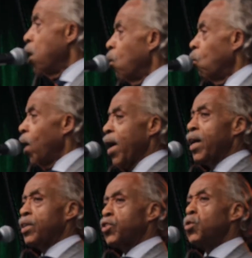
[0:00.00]

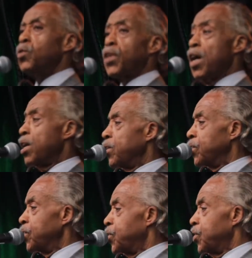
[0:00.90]
where
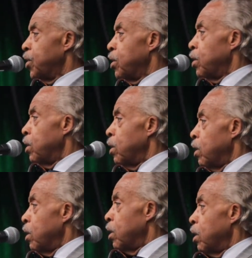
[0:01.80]
2/3
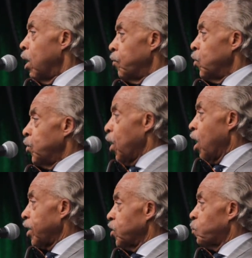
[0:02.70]
of New
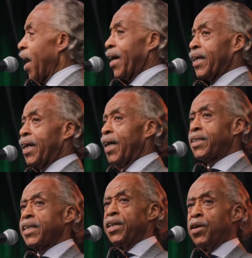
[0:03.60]
York is black and
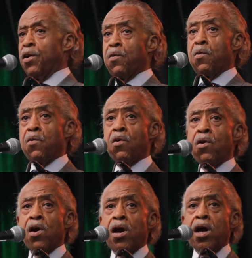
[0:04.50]
Latino.
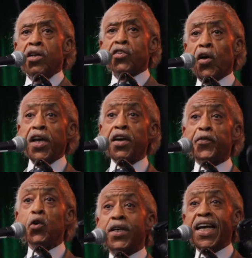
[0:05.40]
So if
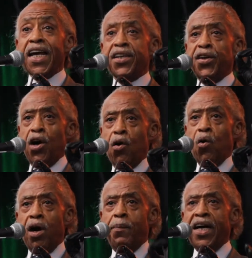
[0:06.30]
you didn't know
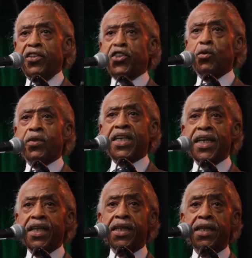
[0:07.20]
about
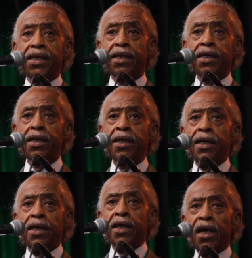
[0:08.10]
Juneteenth,
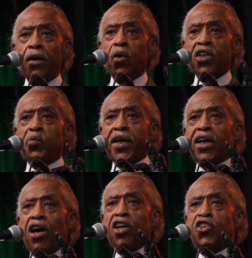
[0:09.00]
it was
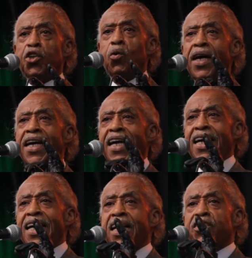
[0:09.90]
because you were
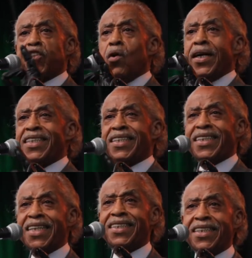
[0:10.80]
so
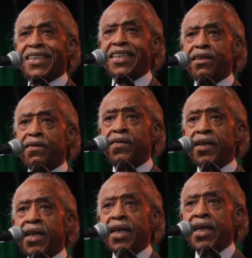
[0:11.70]
insensitive
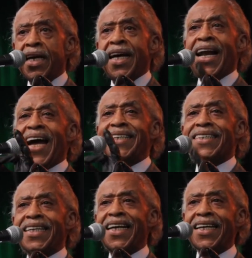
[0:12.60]
and
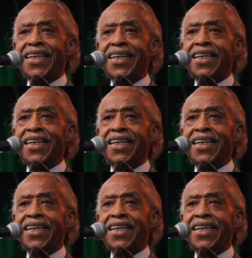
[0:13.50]
isolated.